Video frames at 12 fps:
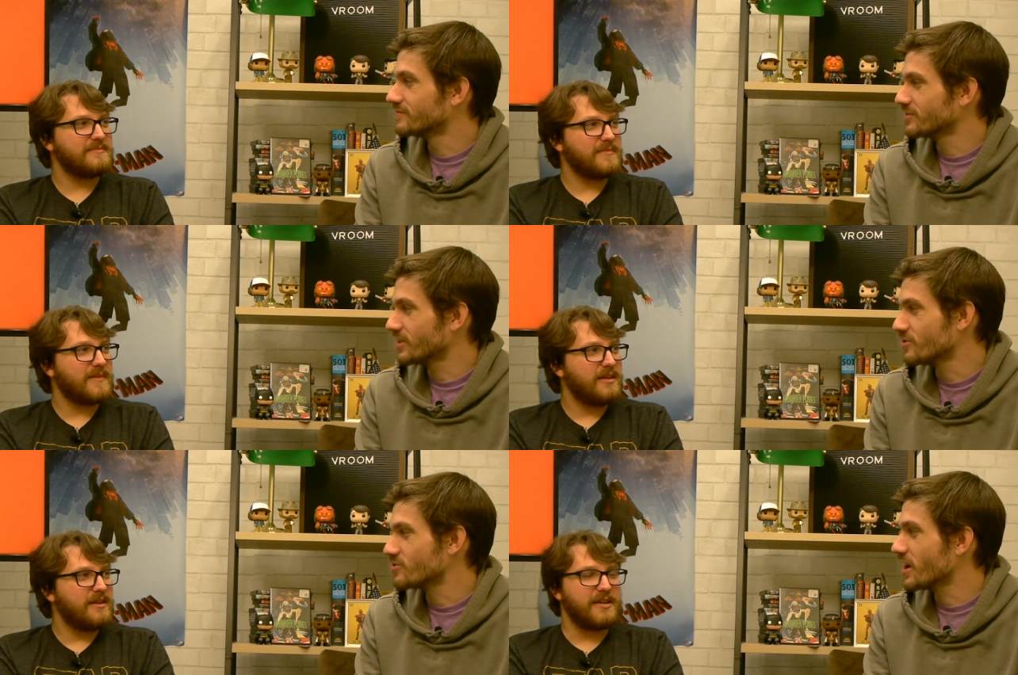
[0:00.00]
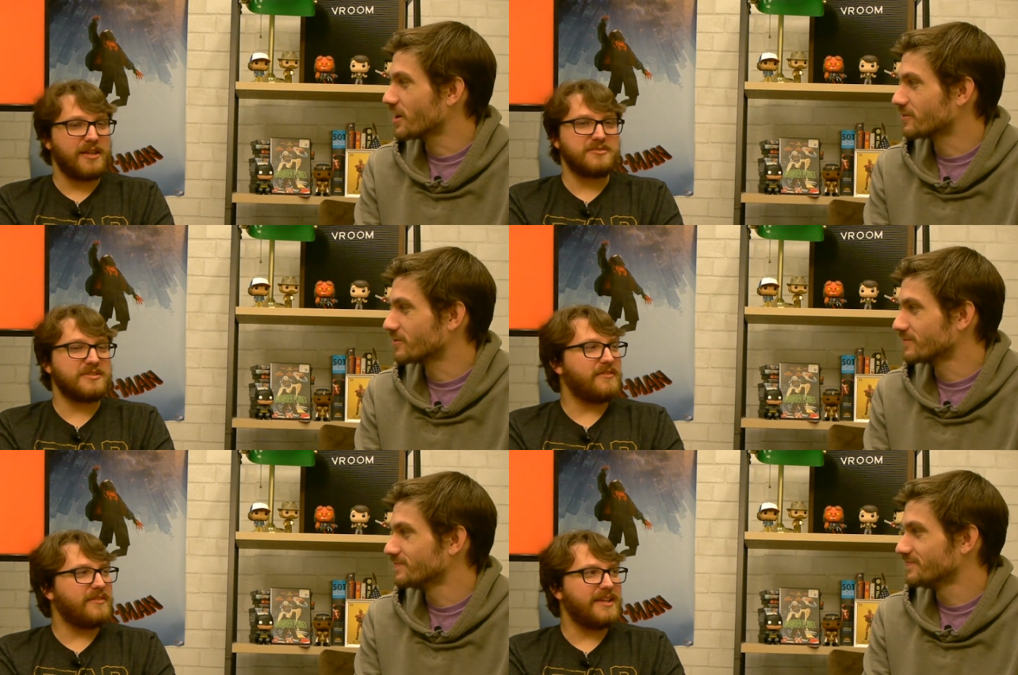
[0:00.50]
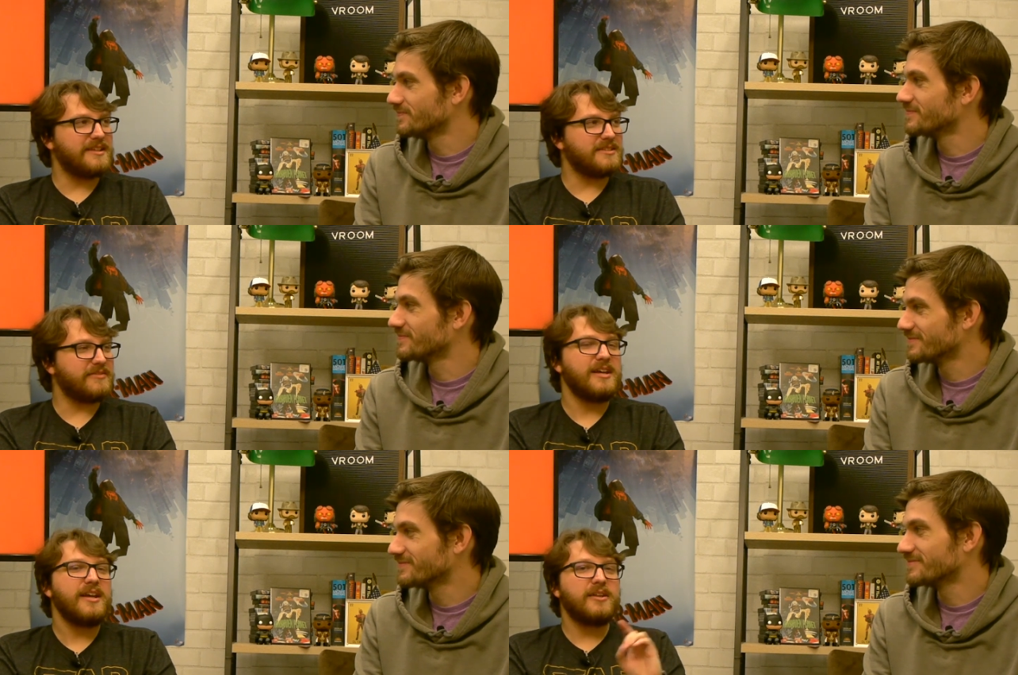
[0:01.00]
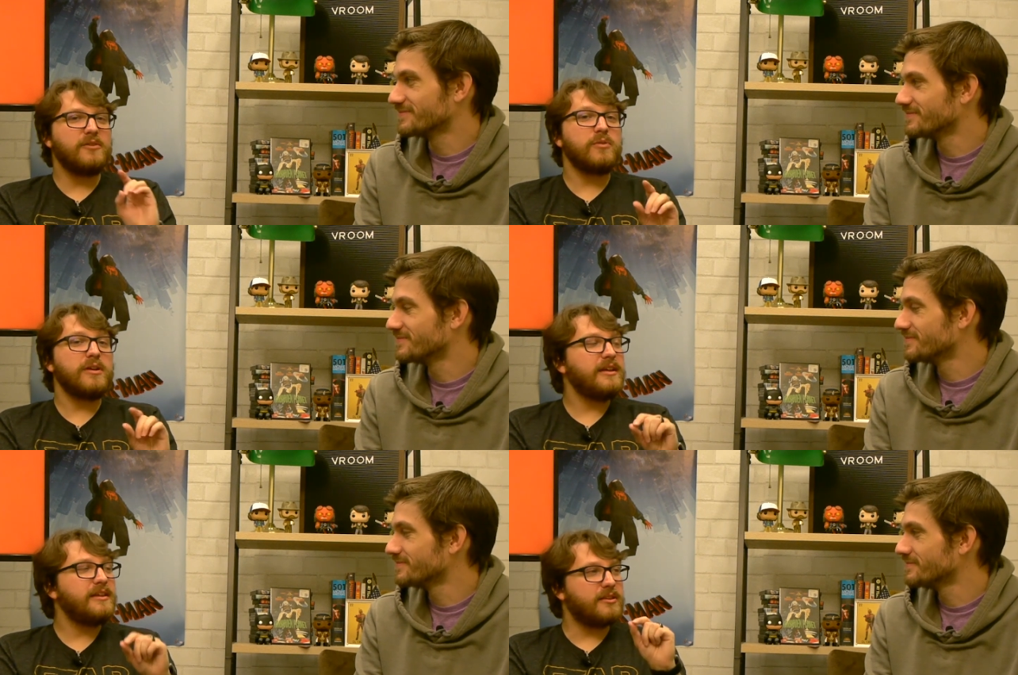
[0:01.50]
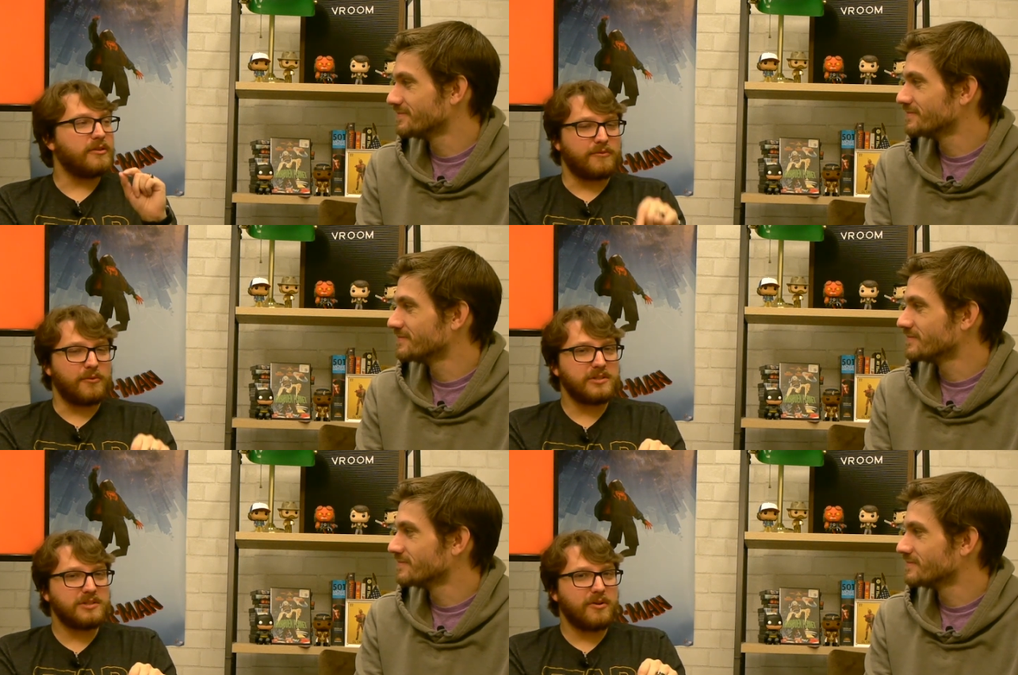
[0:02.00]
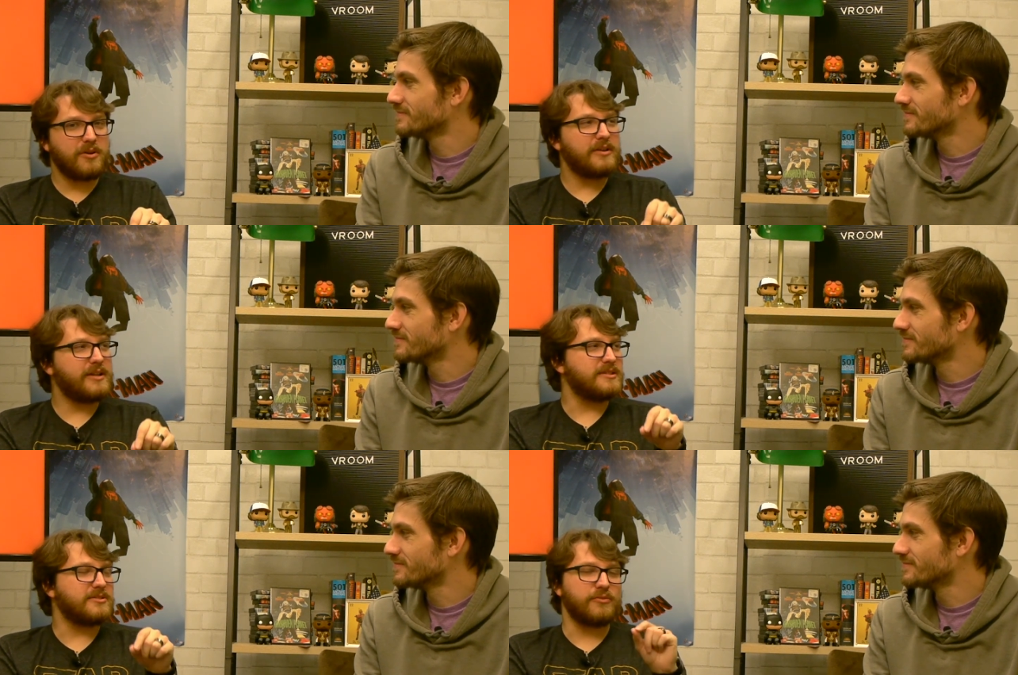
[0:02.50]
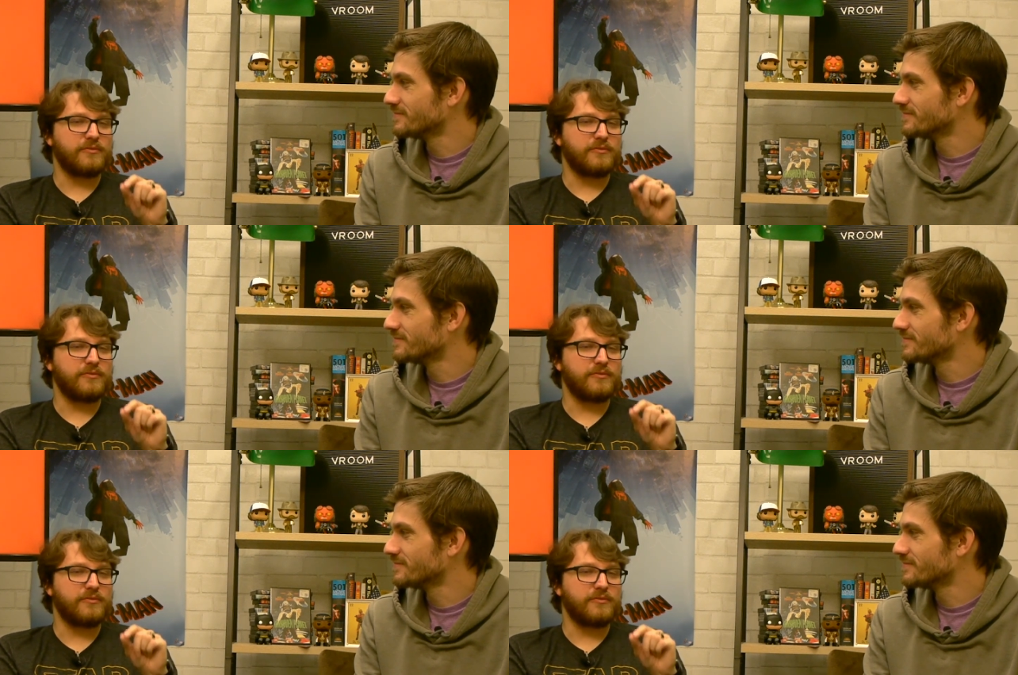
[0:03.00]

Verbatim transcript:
Speaker 1: soundtrack. Yeah, there's not even hints of it. The really the force part is our